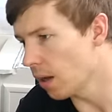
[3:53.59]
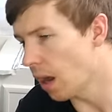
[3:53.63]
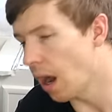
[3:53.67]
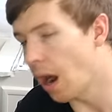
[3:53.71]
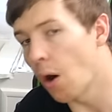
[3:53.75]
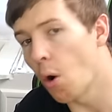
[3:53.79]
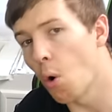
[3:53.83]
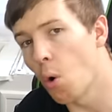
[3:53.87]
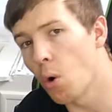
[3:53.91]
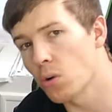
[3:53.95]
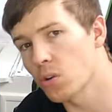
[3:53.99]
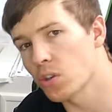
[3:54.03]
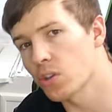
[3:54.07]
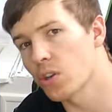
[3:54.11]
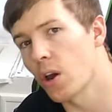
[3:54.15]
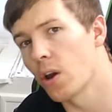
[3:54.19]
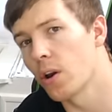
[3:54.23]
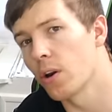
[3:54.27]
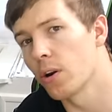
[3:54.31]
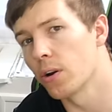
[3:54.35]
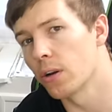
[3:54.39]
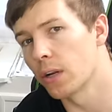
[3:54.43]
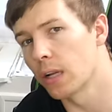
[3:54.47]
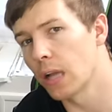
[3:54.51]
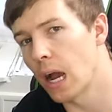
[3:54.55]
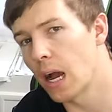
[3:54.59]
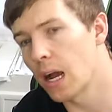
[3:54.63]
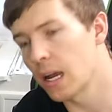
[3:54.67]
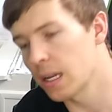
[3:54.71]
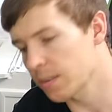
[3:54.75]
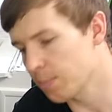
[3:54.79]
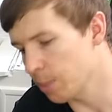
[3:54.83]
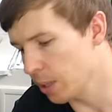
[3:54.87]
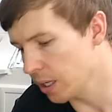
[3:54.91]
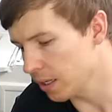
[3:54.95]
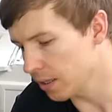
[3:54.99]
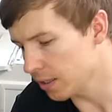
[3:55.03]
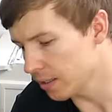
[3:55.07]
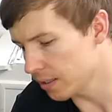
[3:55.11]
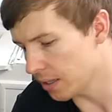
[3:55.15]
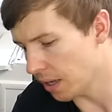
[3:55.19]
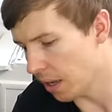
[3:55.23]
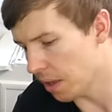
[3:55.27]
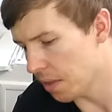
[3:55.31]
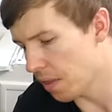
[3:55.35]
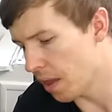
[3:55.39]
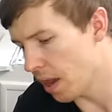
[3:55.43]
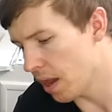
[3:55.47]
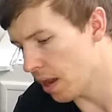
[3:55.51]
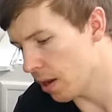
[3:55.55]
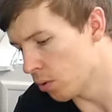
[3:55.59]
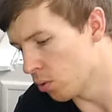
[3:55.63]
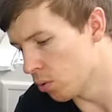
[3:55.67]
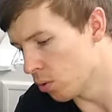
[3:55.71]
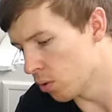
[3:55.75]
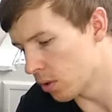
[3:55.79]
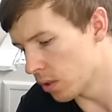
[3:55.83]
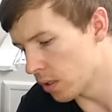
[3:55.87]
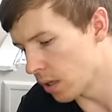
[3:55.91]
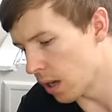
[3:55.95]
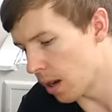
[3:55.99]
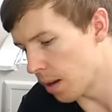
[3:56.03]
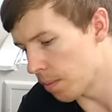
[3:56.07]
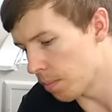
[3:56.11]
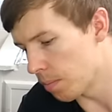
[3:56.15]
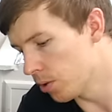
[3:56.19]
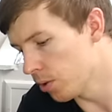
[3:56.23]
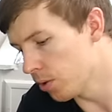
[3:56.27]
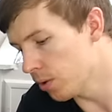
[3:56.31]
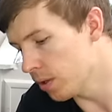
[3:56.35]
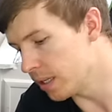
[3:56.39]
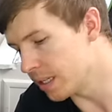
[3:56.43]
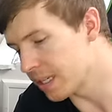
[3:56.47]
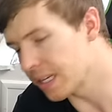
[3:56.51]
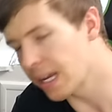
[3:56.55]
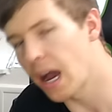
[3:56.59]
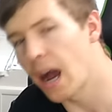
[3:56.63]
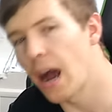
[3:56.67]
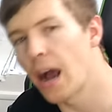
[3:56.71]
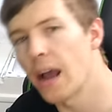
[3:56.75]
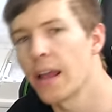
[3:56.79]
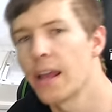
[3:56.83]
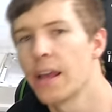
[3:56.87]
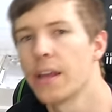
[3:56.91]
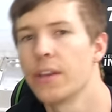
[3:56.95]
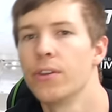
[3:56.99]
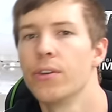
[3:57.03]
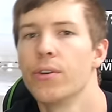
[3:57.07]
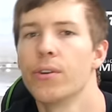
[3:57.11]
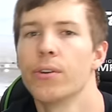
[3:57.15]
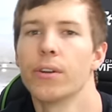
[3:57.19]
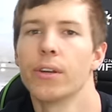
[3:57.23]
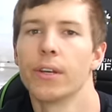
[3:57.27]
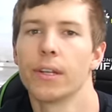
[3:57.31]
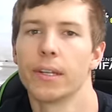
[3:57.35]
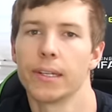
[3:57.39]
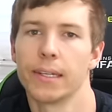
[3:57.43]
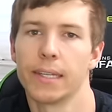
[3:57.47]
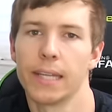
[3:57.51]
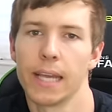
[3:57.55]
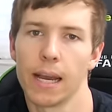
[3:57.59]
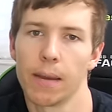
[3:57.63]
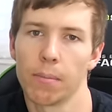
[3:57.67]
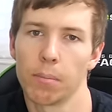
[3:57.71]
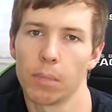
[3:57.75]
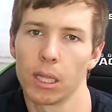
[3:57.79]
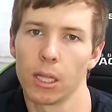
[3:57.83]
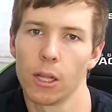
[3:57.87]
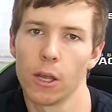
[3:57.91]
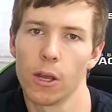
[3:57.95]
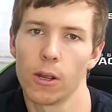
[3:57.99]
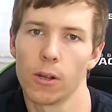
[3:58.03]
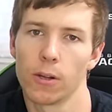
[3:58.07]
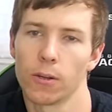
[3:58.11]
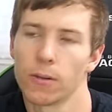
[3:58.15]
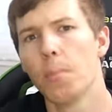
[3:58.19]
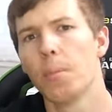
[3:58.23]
are also car speakers and they are hooked up to this car head unit down below.